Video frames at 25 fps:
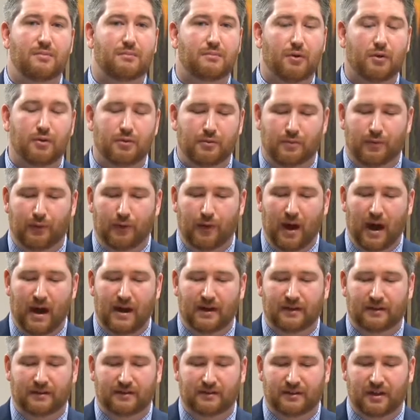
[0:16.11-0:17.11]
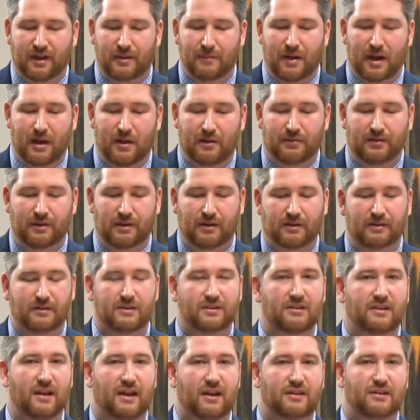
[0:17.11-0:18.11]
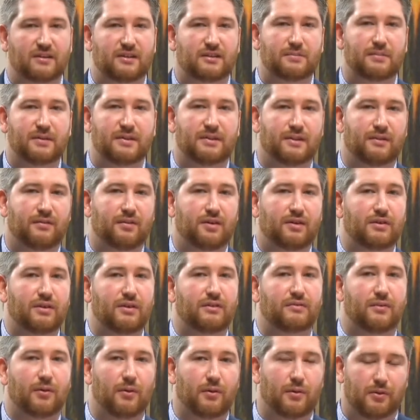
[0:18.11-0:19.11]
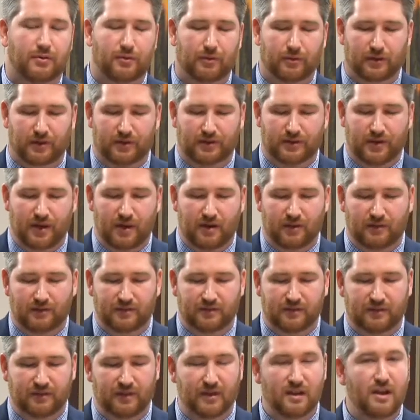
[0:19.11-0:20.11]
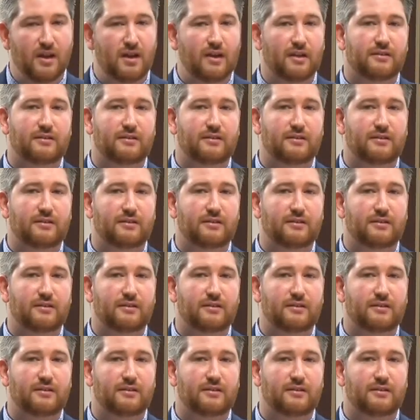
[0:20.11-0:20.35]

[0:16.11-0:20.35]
more products come out that are designed specifically for older adults.